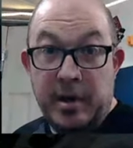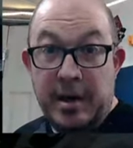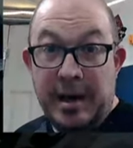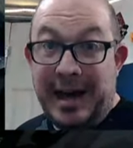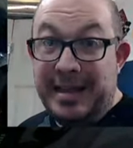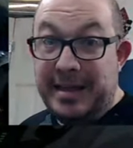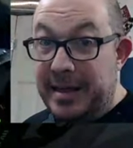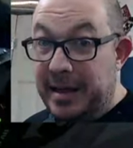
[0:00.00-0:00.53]

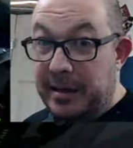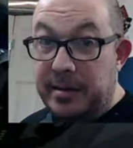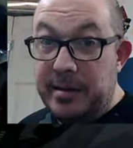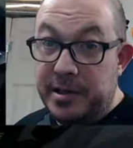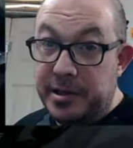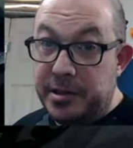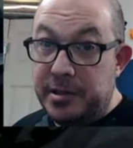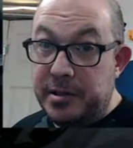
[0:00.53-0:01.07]
I think
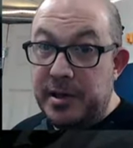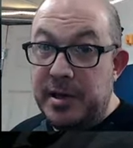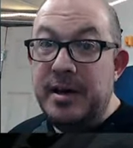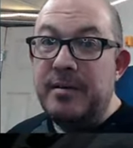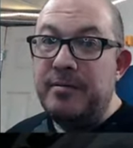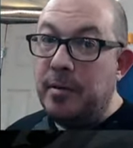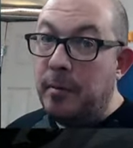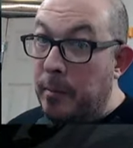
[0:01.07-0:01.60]
this,
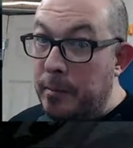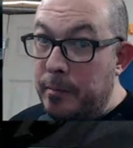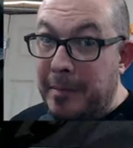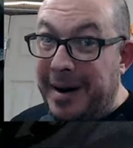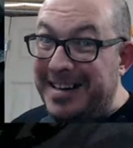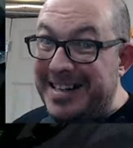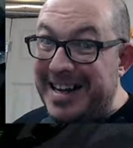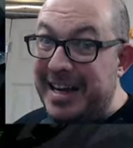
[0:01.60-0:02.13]
from my
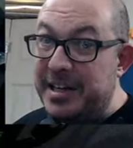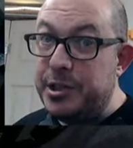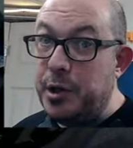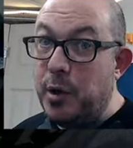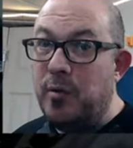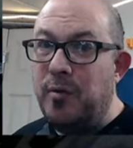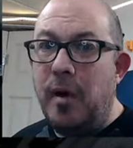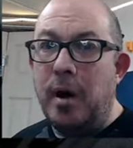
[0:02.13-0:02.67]
test so
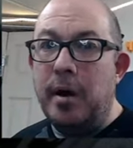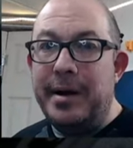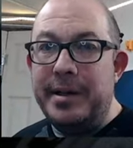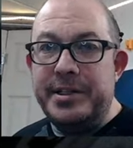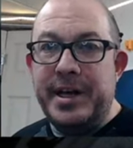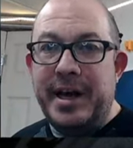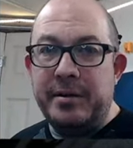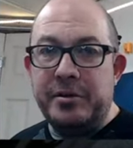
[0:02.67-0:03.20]
far, it
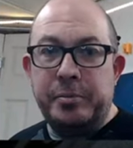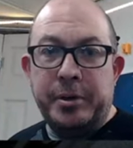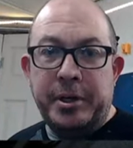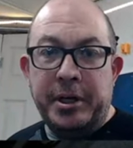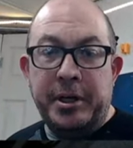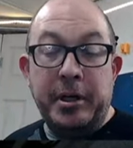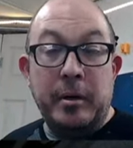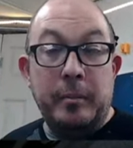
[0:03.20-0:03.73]
sounds pretty
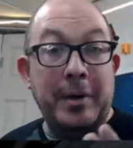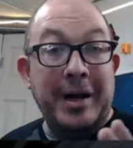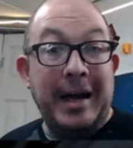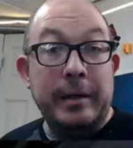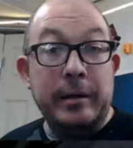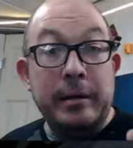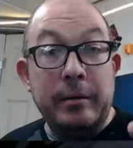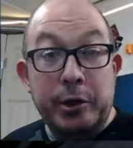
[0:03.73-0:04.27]
good, but I
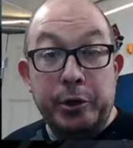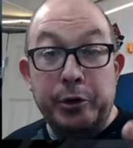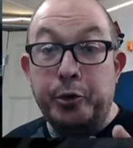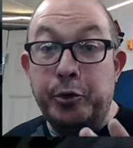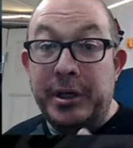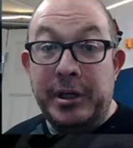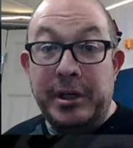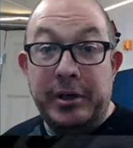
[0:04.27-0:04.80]
do
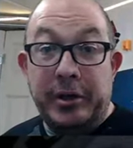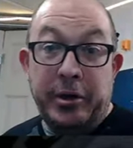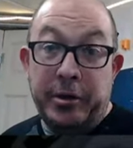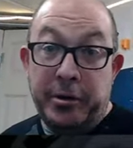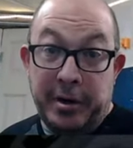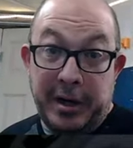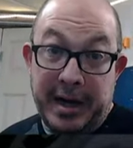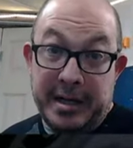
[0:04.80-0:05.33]
need to hear
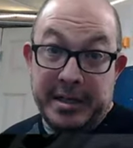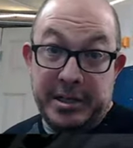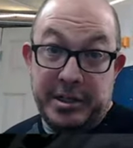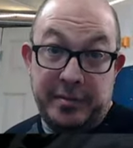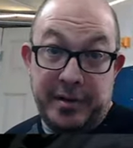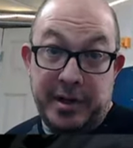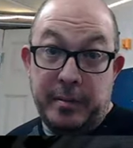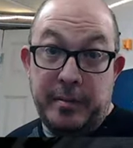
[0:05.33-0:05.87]
your guys'
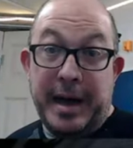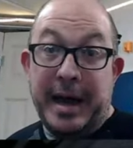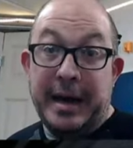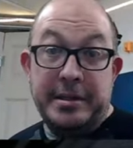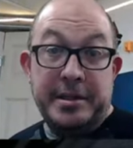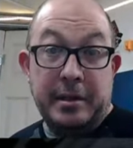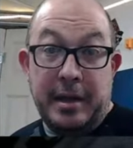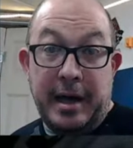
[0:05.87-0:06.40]
feedback.
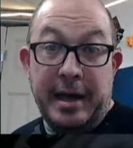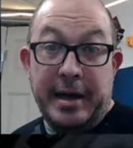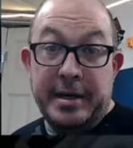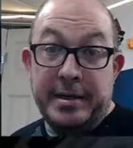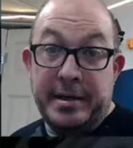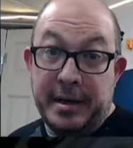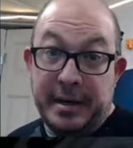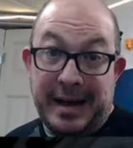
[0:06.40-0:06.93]
Do you like it?
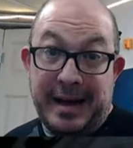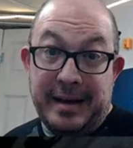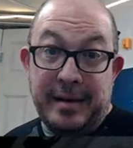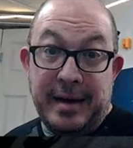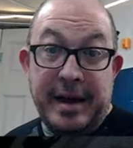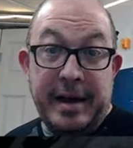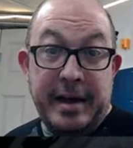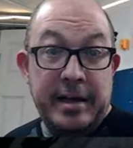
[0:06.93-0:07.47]
Do you not
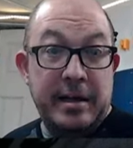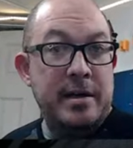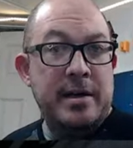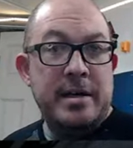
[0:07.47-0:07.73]
like it?